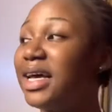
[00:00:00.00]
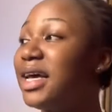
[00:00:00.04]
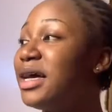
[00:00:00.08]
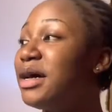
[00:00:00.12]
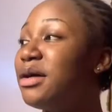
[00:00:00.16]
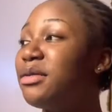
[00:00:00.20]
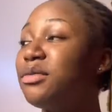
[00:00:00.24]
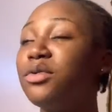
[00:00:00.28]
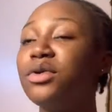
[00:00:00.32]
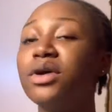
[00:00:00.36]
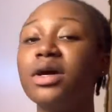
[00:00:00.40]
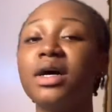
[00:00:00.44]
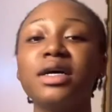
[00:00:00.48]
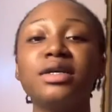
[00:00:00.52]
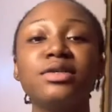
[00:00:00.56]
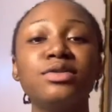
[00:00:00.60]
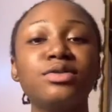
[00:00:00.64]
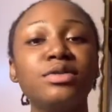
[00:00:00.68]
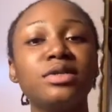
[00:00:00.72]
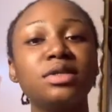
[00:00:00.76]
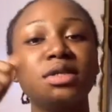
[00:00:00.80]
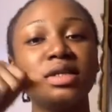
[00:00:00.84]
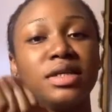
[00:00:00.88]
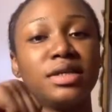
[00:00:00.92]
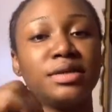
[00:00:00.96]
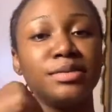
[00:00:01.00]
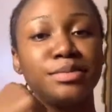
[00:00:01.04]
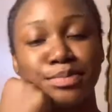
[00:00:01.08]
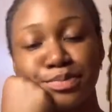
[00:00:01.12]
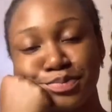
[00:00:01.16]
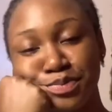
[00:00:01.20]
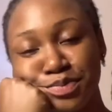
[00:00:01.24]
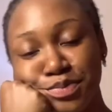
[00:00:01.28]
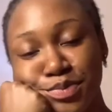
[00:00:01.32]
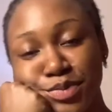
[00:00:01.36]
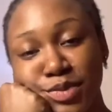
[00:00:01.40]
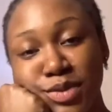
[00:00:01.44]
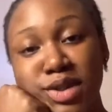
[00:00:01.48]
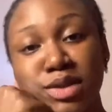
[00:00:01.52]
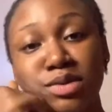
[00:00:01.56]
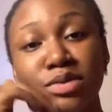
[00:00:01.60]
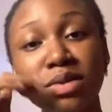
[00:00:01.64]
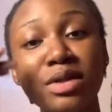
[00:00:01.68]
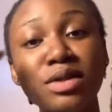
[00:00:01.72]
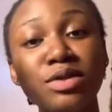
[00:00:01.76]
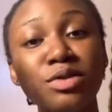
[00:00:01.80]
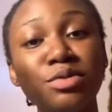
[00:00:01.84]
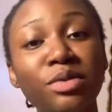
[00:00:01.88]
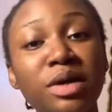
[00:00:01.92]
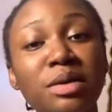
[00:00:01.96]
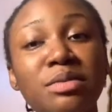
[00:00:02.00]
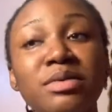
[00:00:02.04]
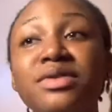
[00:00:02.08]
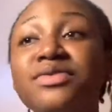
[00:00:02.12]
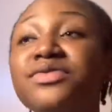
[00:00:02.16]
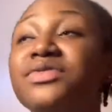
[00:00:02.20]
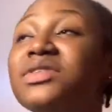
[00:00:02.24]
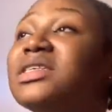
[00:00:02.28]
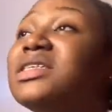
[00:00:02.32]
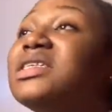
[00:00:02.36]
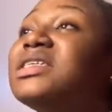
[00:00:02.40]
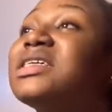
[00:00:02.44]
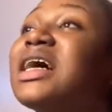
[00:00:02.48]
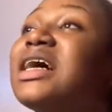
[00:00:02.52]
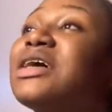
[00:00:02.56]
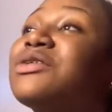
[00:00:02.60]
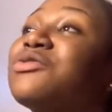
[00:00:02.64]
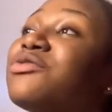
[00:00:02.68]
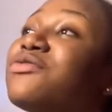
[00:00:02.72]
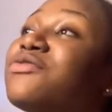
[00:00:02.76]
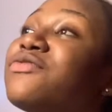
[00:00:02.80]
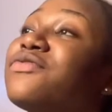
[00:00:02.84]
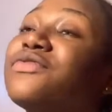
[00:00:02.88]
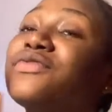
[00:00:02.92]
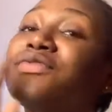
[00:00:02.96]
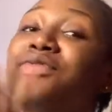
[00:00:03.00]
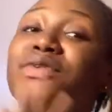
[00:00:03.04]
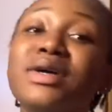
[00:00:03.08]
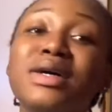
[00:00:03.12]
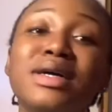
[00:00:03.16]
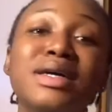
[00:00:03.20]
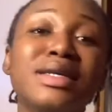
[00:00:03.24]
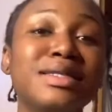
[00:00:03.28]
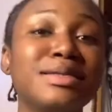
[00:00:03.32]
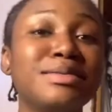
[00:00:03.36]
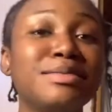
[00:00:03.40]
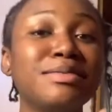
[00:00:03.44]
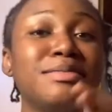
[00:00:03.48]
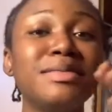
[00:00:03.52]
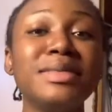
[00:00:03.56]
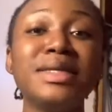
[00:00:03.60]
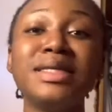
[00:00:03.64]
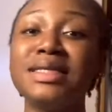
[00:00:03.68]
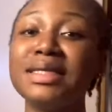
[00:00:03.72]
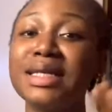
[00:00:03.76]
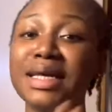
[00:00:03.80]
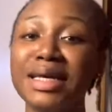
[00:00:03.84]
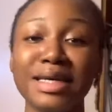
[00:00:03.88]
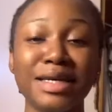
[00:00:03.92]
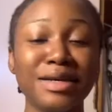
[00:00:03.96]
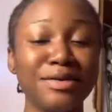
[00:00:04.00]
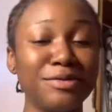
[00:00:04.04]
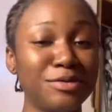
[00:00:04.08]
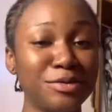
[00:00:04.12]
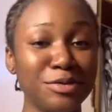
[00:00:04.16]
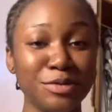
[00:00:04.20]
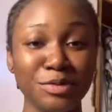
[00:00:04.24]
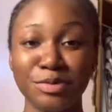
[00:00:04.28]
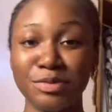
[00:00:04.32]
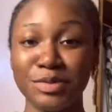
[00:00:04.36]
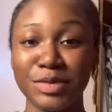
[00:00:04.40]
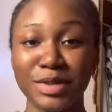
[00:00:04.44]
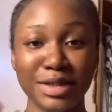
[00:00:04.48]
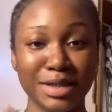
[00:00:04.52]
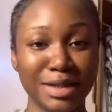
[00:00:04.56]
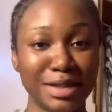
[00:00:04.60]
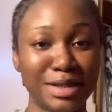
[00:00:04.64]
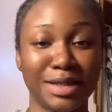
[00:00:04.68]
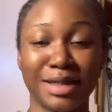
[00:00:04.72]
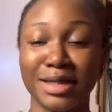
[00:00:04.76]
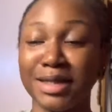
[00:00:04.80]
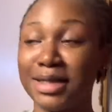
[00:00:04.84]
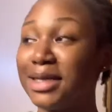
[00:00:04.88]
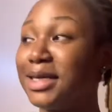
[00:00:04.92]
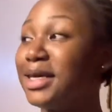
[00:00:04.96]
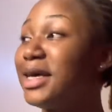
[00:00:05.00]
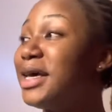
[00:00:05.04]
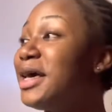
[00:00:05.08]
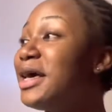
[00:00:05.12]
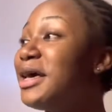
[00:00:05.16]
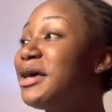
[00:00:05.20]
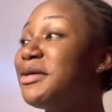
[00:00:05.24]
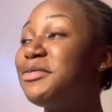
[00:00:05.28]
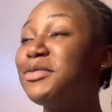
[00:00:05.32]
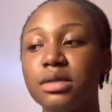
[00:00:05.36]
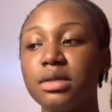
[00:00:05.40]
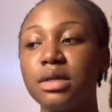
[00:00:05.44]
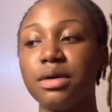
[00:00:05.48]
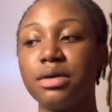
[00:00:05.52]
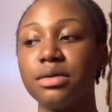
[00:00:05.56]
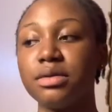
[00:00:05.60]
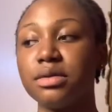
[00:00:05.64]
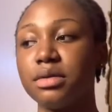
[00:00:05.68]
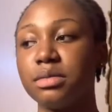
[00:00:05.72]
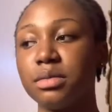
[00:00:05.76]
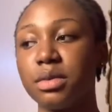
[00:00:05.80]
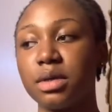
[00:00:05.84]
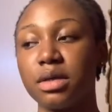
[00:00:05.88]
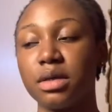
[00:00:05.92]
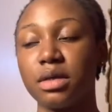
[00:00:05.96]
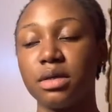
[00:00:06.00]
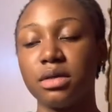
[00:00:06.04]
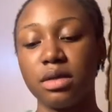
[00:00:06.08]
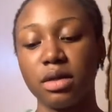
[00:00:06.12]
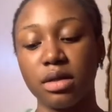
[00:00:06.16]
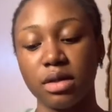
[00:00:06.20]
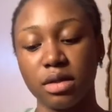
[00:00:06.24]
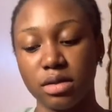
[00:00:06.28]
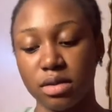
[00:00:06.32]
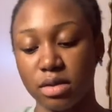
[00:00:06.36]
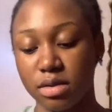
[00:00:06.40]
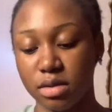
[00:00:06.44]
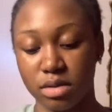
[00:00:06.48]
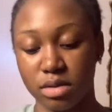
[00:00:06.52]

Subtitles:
Well guys, today I wanted to buy meat. See the kind of meat they gave to me. I went to the market, like